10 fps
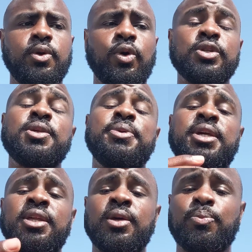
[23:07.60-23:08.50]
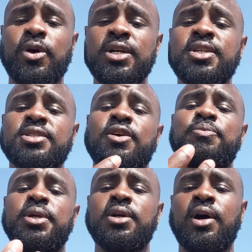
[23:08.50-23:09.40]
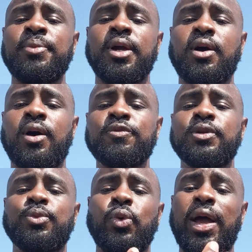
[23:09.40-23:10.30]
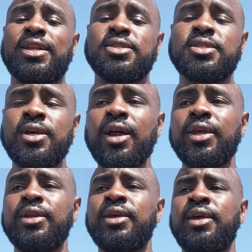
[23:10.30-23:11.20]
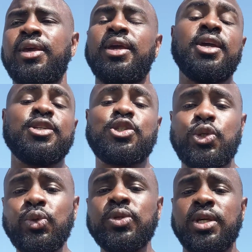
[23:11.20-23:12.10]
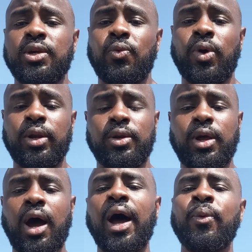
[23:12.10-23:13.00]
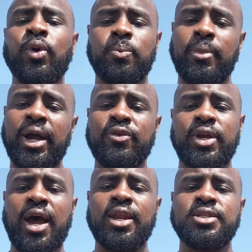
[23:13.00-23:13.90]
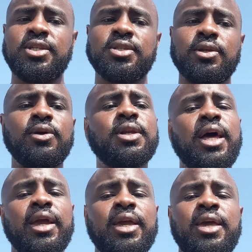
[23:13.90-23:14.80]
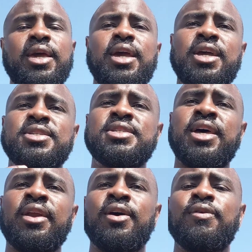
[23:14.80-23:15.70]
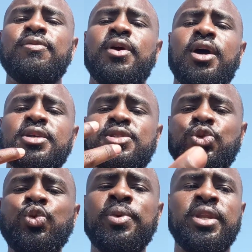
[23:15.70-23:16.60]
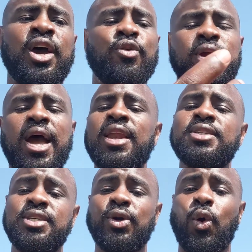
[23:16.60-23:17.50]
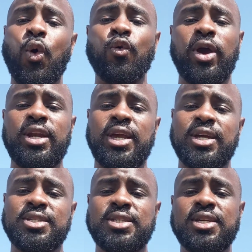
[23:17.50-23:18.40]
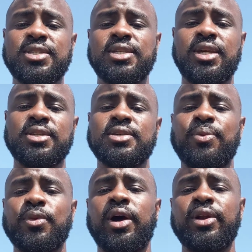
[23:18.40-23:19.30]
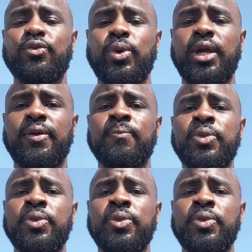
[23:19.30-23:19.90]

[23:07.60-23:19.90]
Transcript: or to begin the process of becoming comfortable and solid in choosing what I want my reality to look like, instead of assuming that reality already exists in some kind of way.